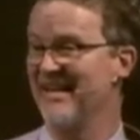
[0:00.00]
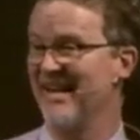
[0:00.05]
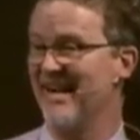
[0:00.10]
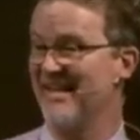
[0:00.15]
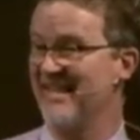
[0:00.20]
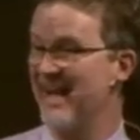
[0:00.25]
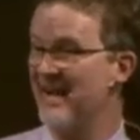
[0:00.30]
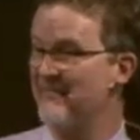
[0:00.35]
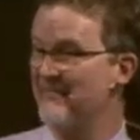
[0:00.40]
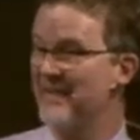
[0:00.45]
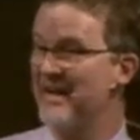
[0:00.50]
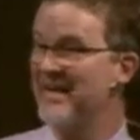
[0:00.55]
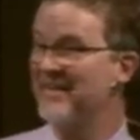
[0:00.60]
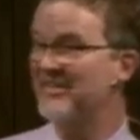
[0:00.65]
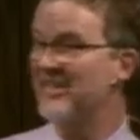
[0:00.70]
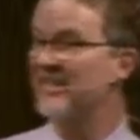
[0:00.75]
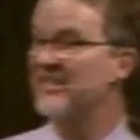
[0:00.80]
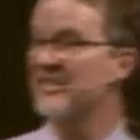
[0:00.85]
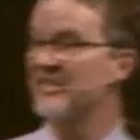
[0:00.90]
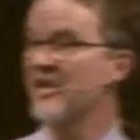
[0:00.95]
And that
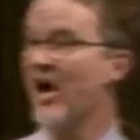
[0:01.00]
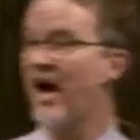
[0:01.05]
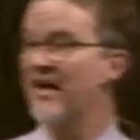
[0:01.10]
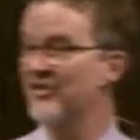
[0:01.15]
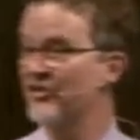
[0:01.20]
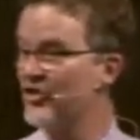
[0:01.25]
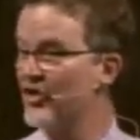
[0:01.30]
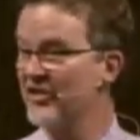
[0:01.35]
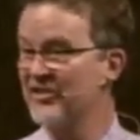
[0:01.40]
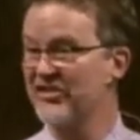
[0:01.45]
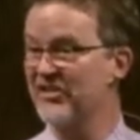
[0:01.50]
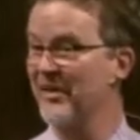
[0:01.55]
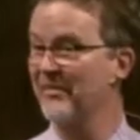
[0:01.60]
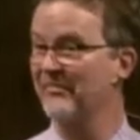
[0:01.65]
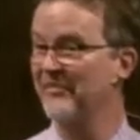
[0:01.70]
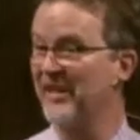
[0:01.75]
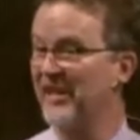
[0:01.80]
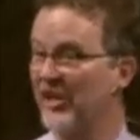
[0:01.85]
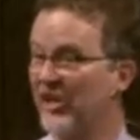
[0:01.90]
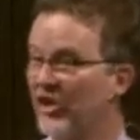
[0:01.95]
means it's not just
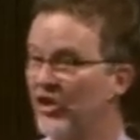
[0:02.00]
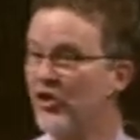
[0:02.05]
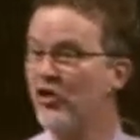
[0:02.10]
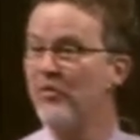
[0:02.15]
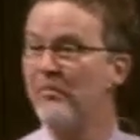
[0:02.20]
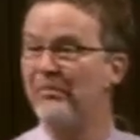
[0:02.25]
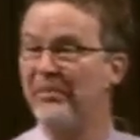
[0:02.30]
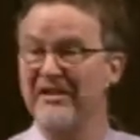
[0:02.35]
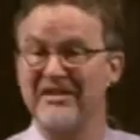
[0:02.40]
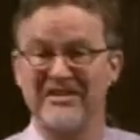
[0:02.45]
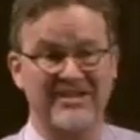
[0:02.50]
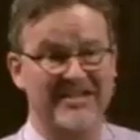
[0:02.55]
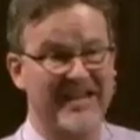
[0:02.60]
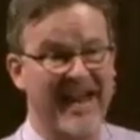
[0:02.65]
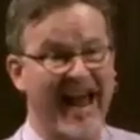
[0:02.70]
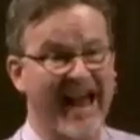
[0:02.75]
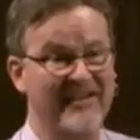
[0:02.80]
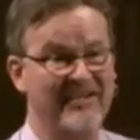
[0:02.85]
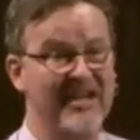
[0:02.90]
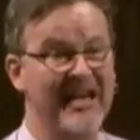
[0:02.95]
something you
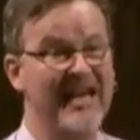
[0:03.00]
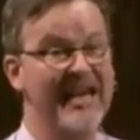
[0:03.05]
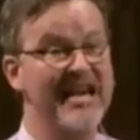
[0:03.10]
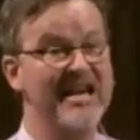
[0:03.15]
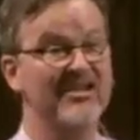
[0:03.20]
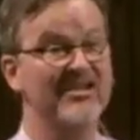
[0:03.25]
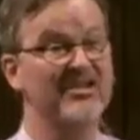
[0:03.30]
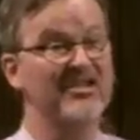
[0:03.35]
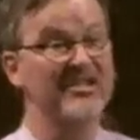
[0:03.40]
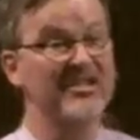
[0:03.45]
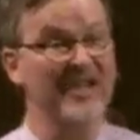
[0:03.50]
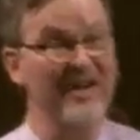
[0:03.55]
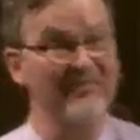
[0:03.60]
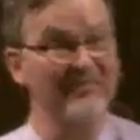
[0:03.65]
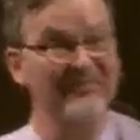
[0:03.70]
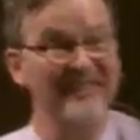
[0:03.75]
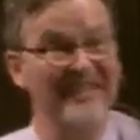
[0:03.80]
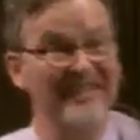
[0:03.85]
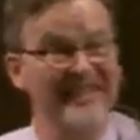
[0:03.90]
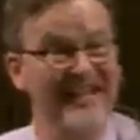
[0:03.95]
possess, it's
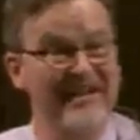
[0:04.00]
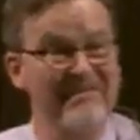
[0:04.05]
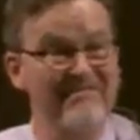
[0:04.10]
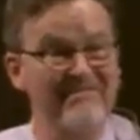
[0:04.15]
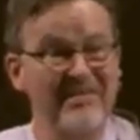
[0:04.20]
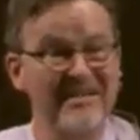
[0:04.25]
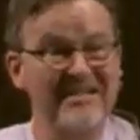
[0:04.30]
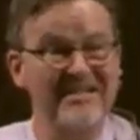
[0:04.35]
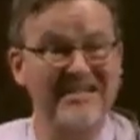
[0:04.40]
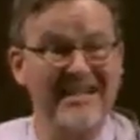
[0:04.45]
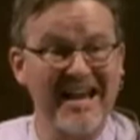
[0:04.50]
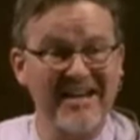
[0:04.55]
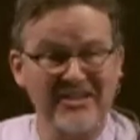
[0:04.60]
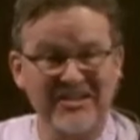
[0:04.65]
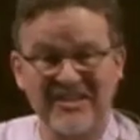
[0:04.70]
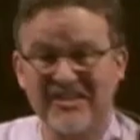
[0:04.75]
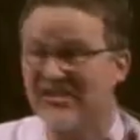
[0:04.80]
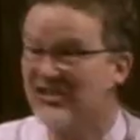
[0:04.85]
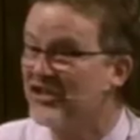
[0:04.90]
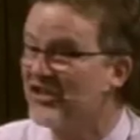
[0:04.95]
something that
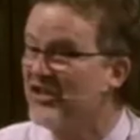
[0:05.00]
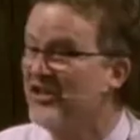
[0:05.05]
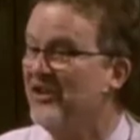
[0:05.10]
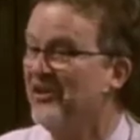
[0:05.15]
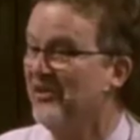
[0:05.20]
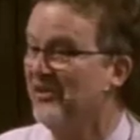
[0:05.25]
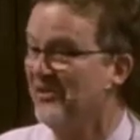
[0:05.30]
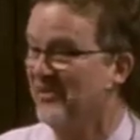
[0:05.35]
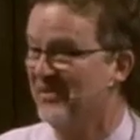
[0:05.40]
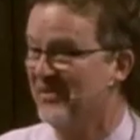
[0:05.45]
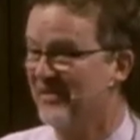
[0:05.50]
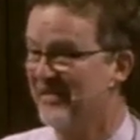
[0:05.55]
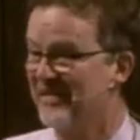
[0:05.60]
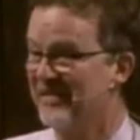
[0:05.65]
possesses you,